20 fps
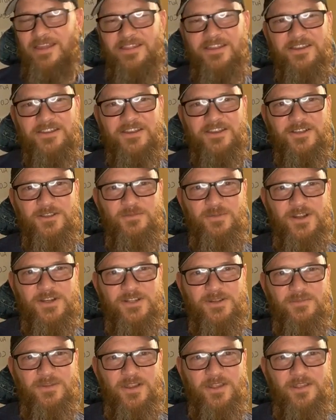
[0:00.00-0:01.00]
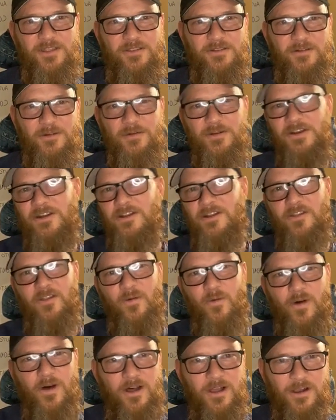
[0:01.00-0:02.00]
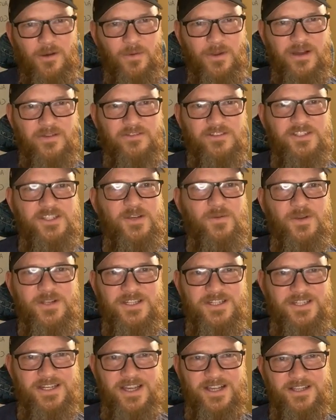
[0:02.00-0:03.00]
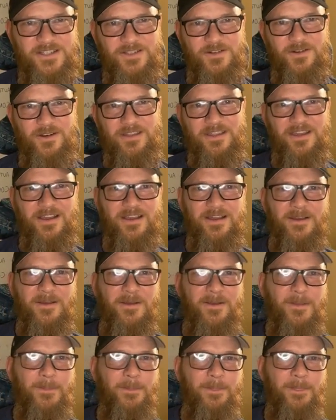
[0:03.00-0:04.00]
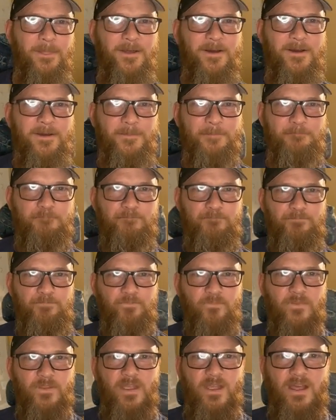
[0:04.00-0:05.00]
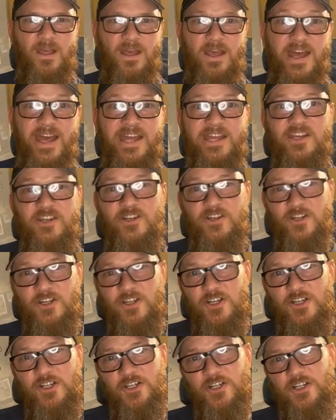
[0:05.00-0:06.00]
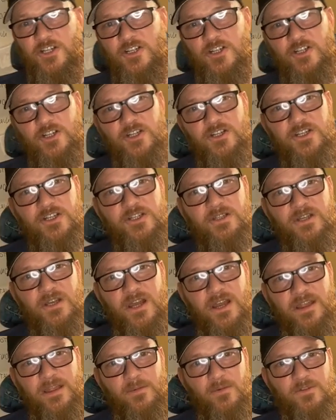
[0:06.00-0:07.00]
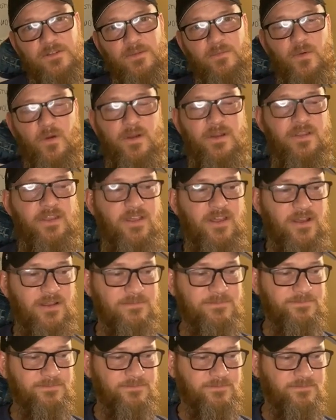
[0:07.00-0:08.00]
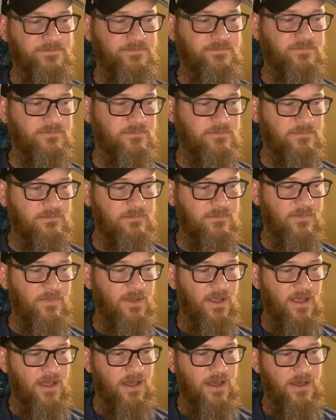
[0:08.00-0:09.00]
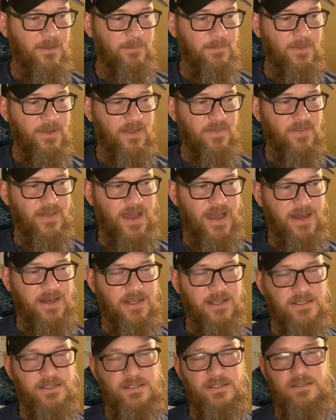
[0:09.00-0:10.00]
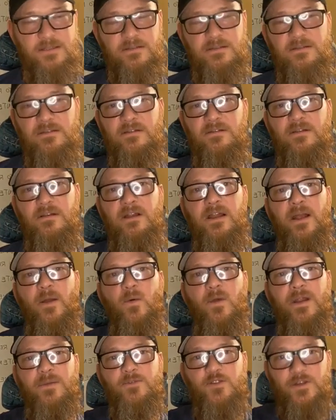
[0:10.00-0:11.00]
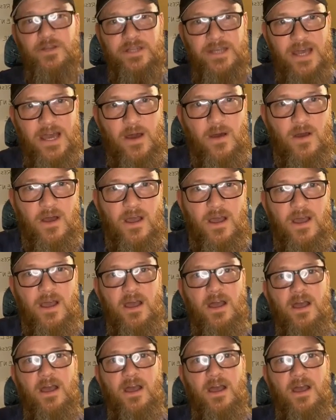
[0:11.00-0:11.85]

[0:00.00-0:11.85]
I can't think of the expression, but throwing it on the wall or whatever and see what sticks, sort of thing. And nurture is kind of the most important thing. And that is like what I'm doing now,